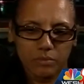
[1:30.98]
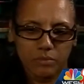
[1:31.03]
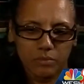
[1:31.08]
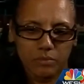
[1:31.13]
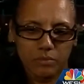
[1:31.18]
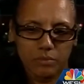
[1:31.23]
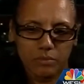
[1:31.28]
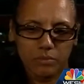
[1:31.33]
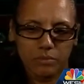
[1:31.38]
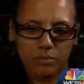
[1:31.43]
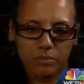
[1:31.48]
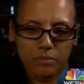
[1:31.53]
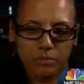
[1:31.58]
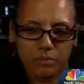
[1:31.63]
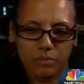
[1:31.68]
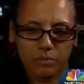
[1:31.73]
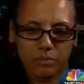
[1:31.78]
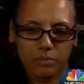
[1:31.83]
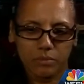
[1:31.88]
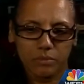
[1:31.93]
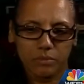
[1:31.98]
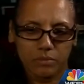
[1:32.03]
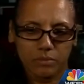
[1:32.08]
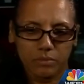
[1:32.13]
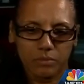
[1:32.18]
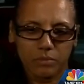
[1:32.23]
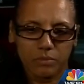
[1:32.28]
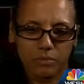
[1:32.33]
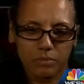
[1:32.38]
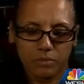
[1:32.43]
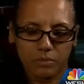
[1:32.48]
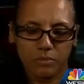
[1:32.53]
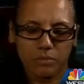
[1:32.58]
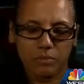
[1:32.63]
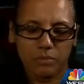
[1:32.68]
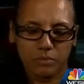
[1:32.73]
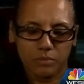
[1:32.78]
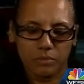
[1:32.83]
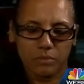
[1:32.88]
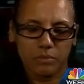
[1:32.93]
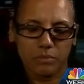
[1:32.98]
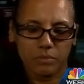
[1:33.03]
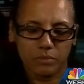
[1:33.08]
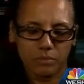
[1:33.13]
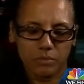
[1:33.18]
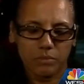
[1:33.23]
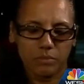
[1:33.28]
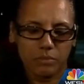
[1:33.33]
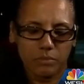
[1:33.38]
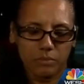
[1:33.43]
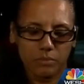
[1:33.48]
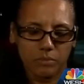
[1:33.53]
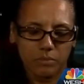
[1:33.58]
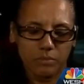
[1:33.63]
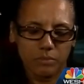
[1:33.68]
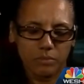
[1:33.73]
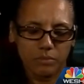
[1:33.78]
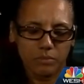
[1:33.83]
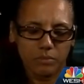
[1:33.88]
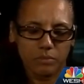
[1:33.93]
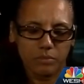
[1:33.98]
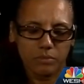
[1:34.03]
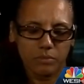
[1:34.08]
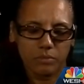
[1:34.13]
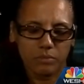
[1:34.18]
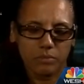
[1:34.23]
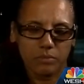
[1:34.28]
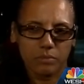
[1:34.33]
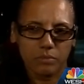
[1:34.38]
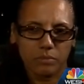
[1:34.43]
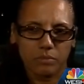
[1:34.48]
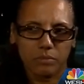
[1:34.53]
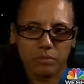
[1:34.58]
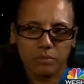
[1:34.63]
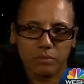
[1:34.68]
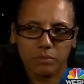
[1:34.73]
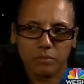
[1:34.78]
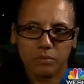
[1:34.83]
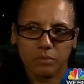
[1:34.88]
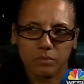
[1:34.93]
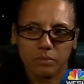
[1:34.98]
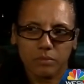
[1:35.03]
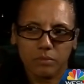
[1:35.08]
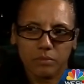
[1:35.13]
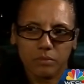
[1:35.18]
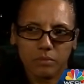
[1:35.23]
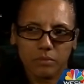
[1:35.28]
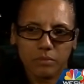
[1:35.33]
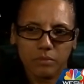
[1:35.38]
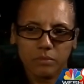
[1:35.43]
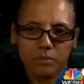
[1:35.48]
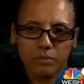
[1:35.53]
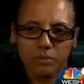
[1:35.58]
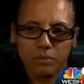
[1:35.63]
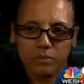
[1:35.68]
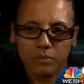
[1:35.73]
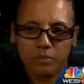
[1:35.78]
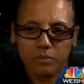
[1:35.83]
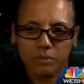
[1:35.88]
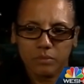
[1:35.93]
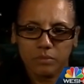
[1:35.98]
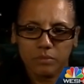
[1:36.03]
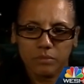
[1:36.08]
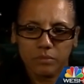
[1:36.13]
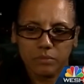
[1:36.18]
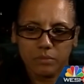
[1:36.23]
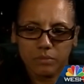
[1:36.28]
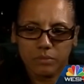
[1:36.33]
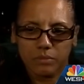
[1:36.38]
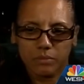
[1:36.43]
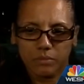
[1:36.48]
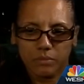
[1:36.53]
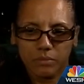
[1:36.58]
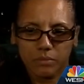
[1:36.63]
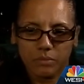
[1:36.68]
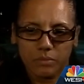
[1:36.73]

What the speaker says: This person isn't speaking.